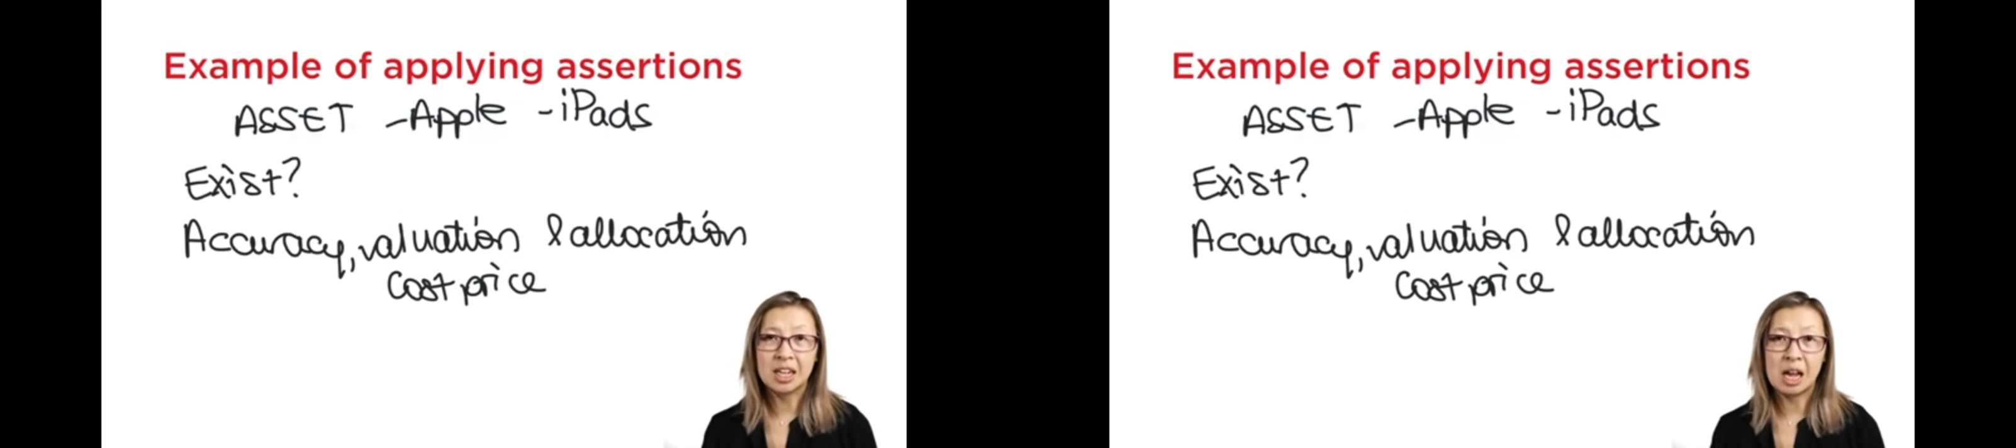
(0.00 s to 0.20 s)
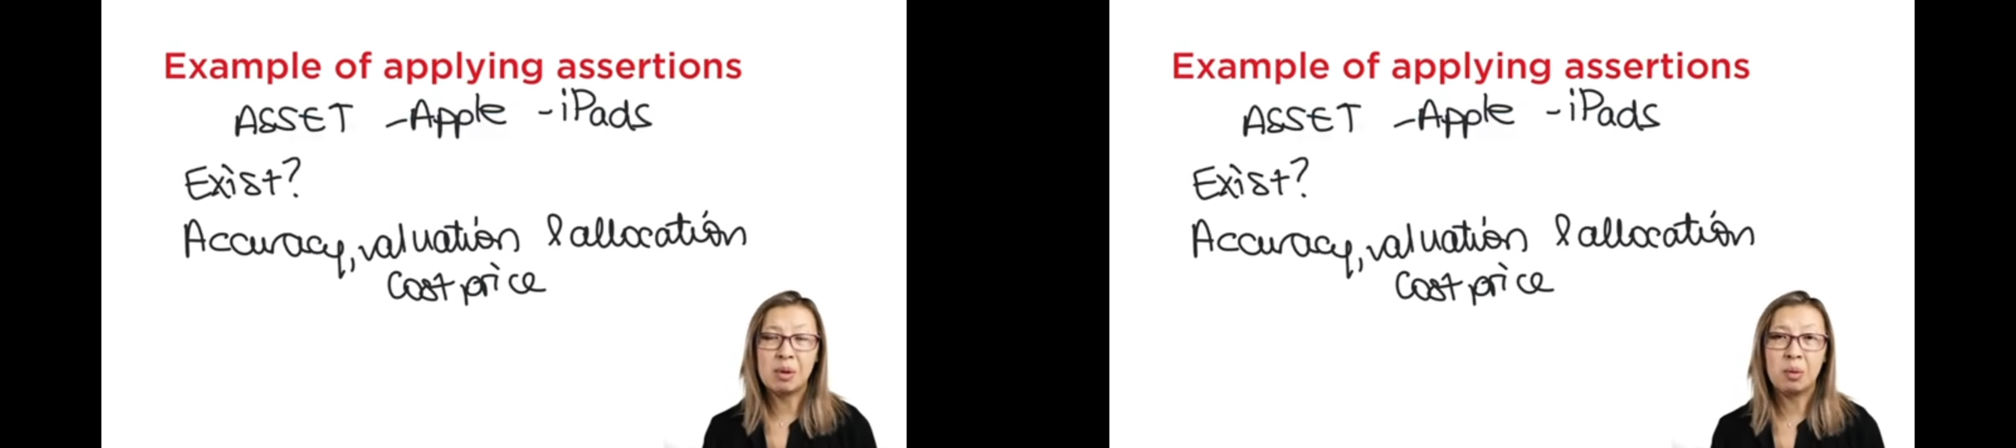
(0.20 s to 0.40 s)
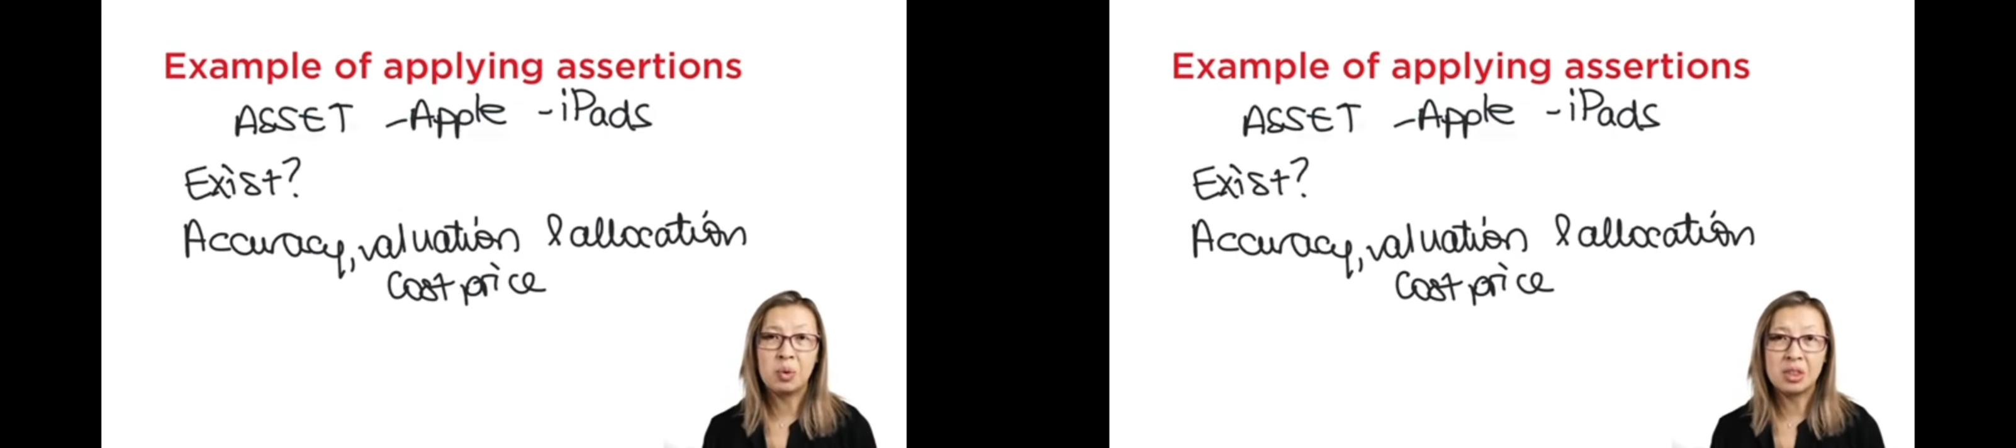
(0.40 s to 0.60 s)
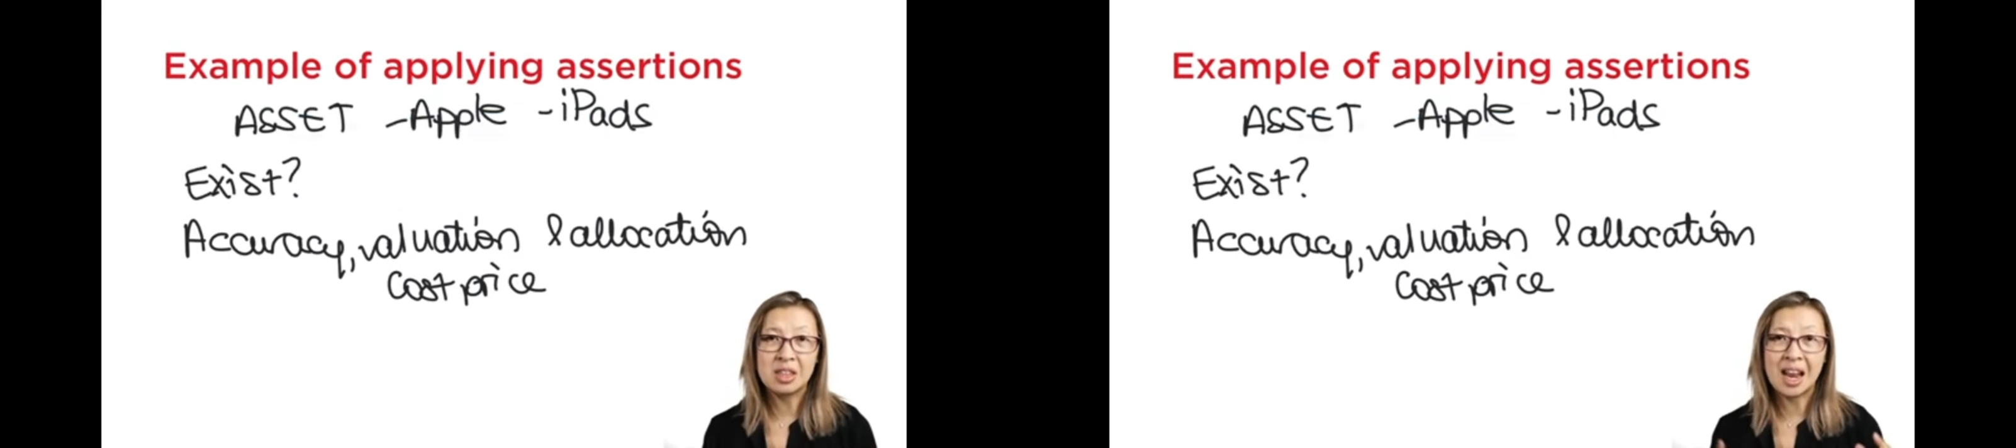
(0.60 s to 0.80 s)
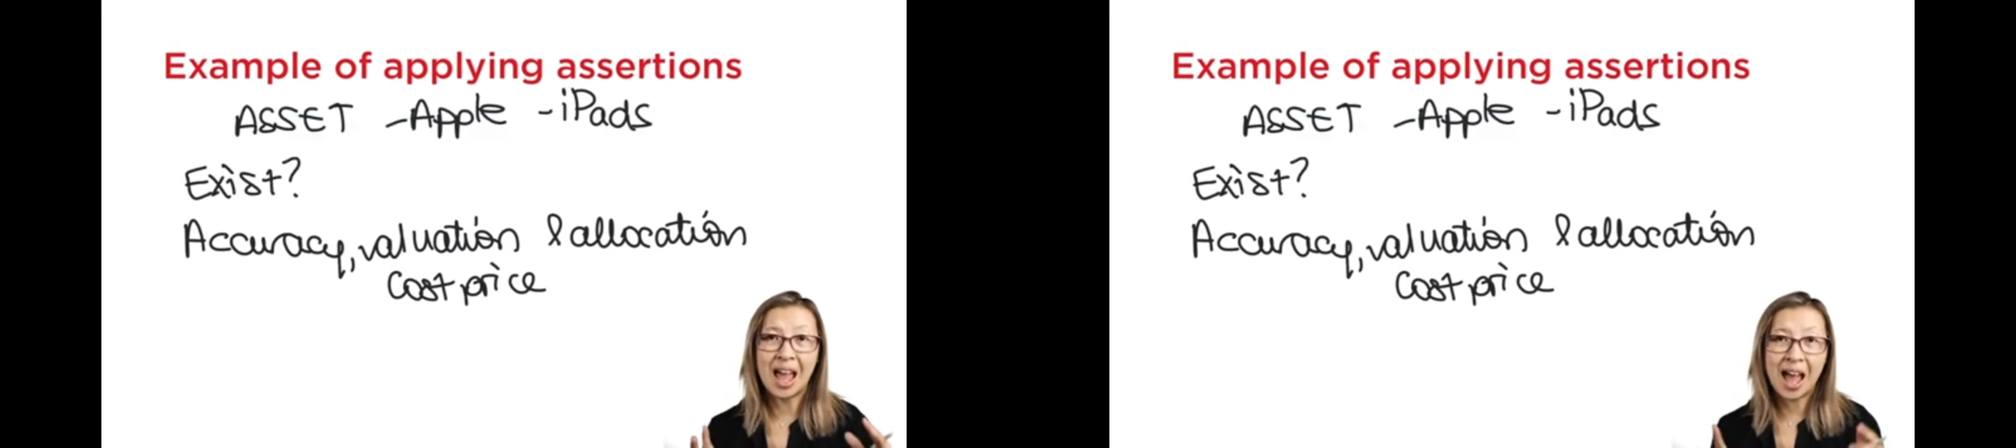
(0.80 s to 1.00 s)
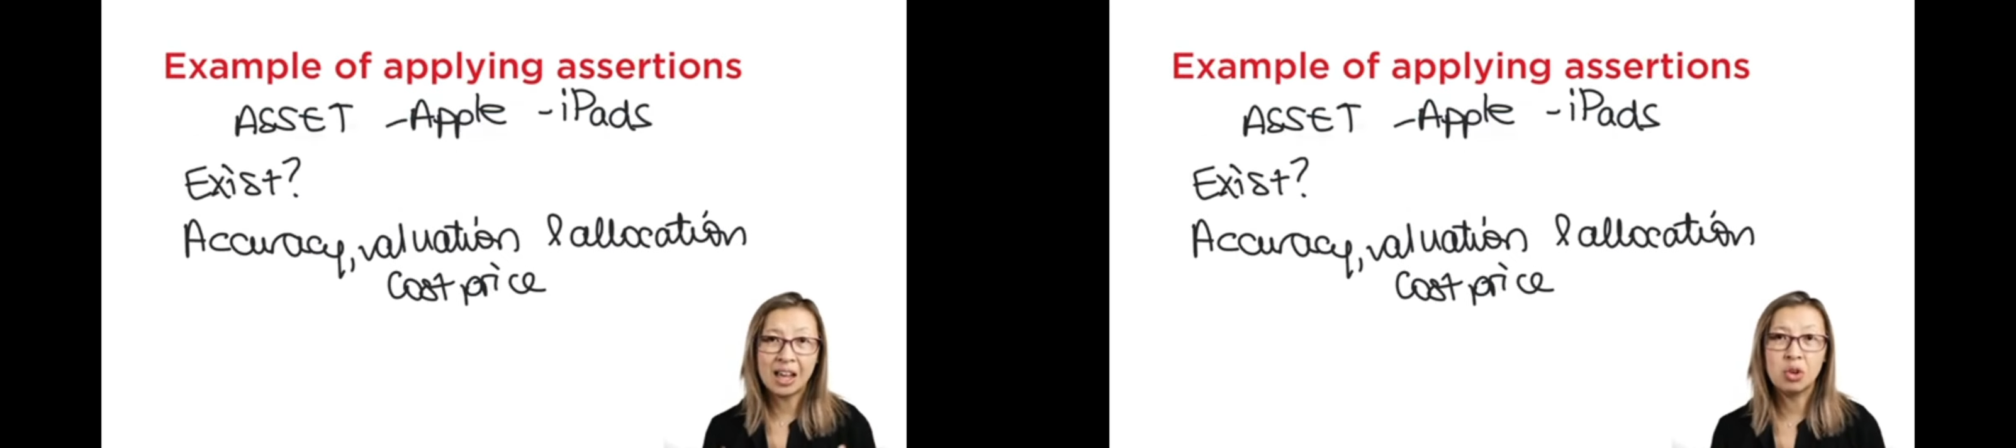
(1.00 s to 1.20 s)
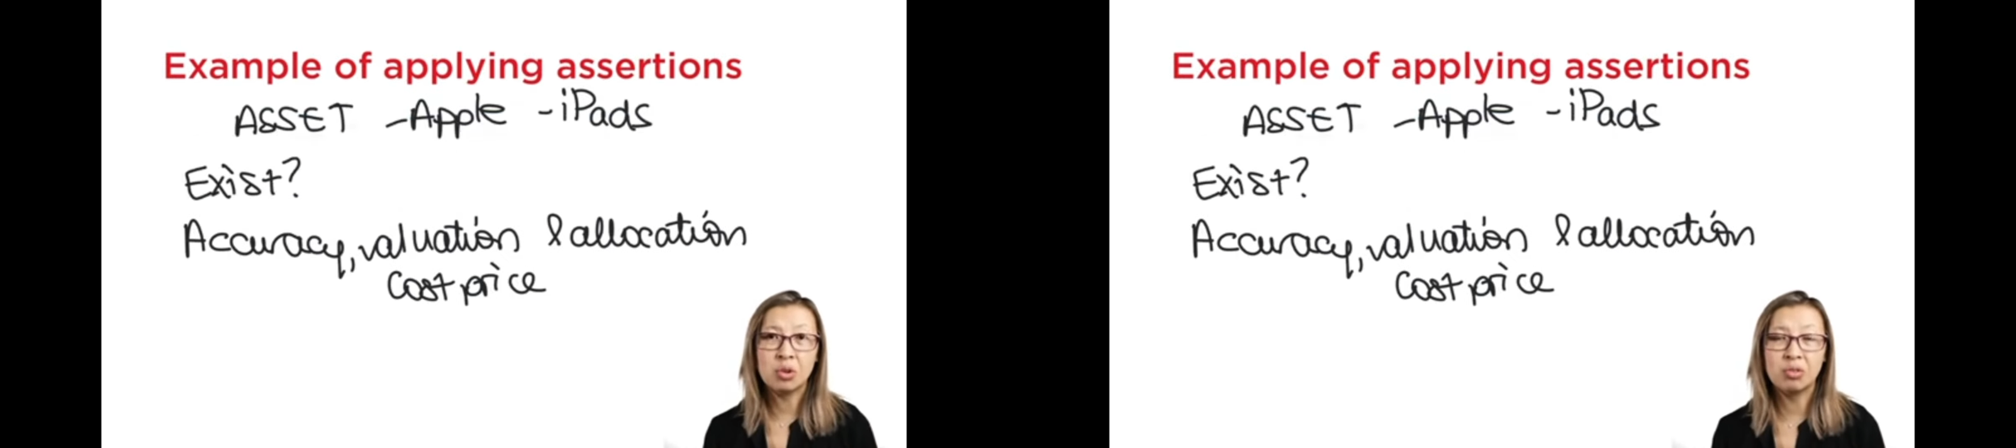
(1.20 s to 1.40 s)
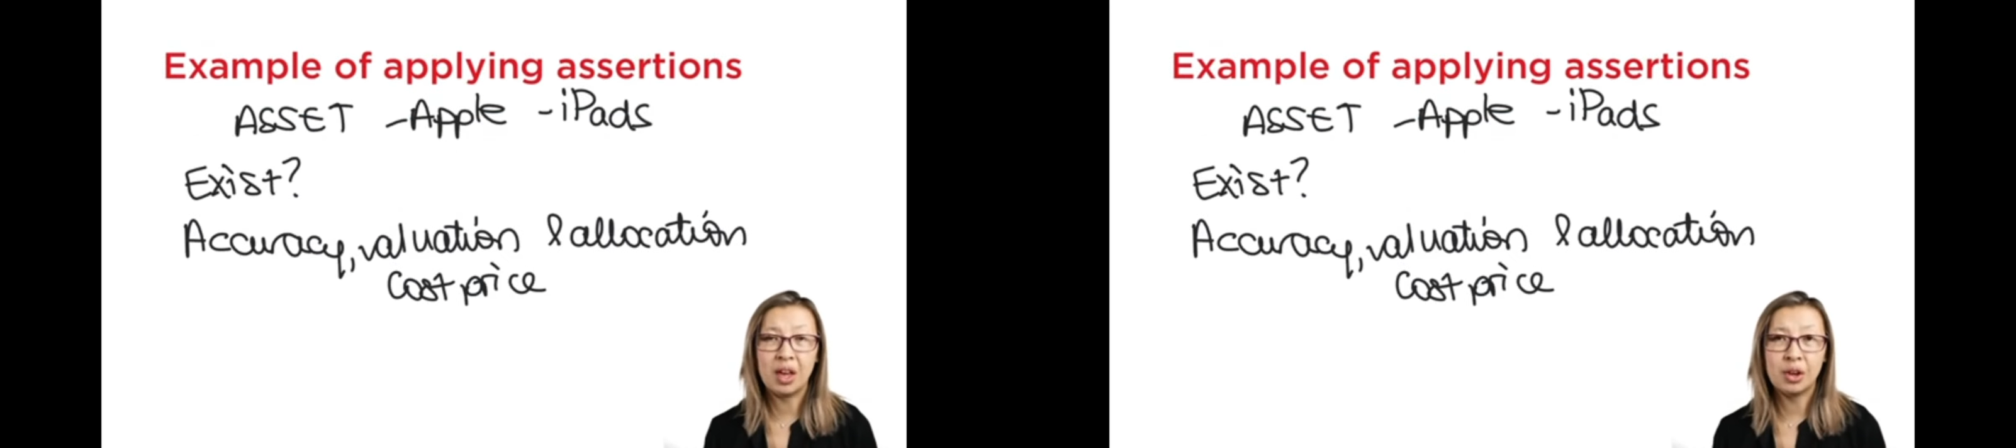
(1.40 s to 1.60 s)
to come up with an
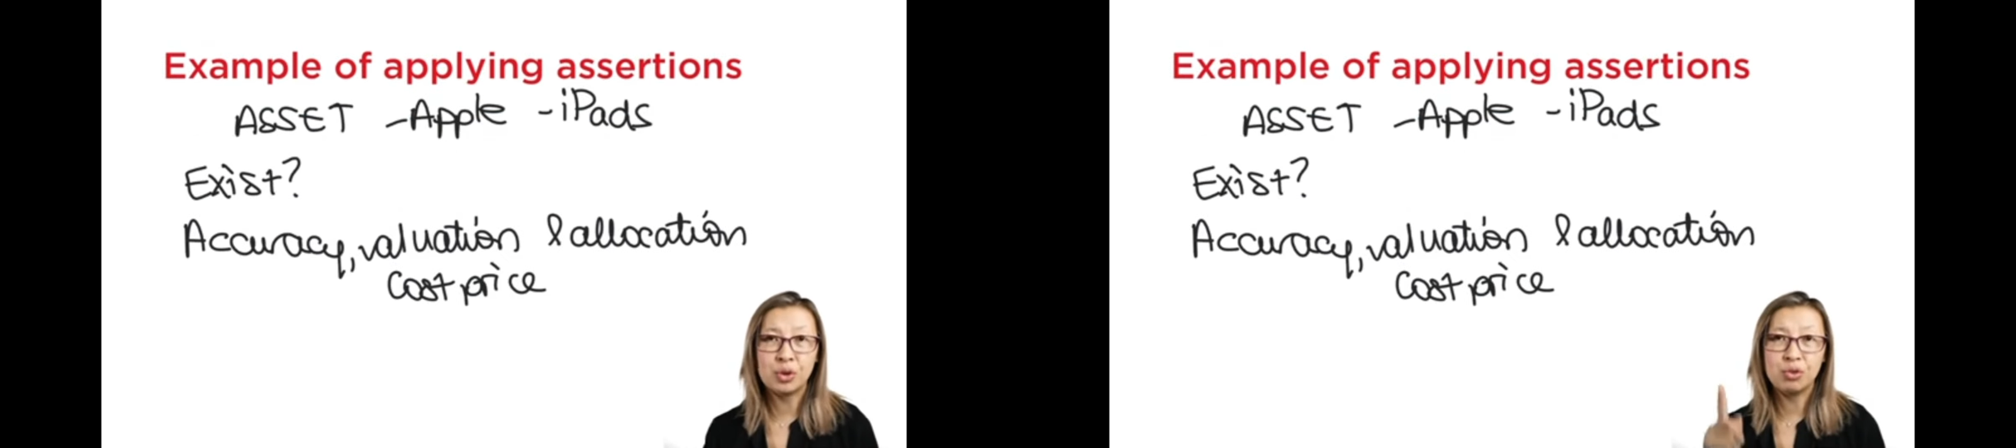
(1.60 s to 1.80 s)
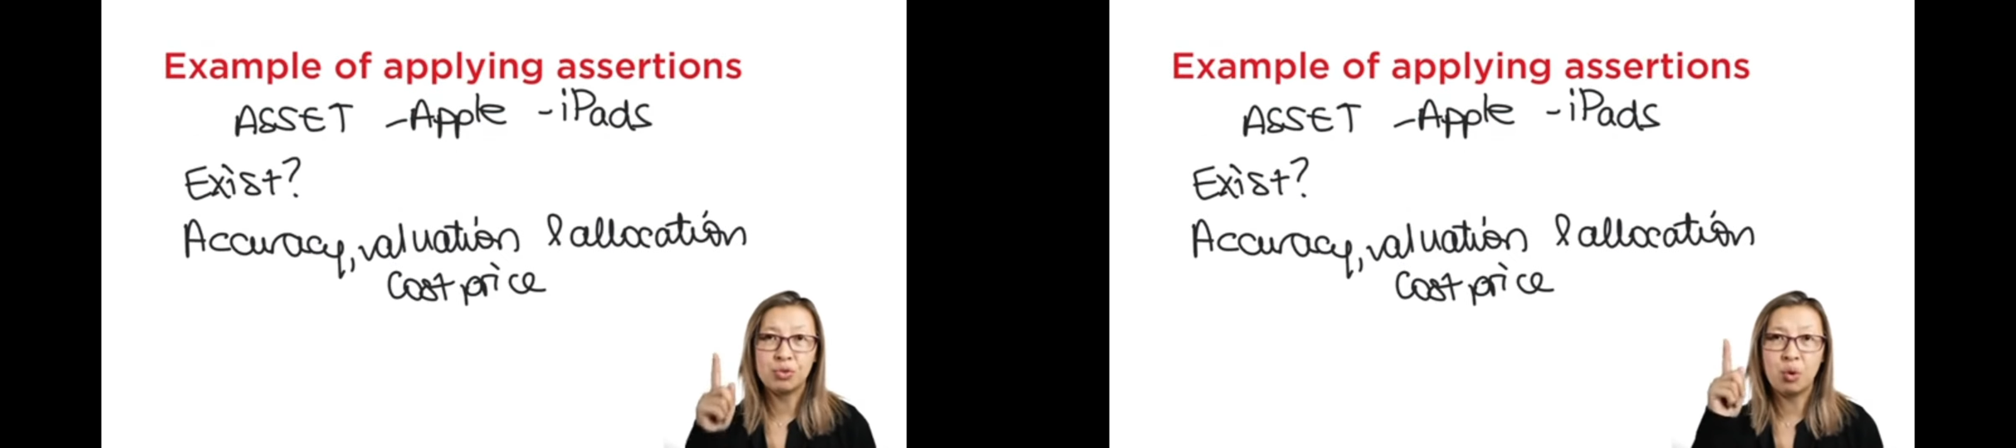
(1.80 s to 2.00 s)
accurate value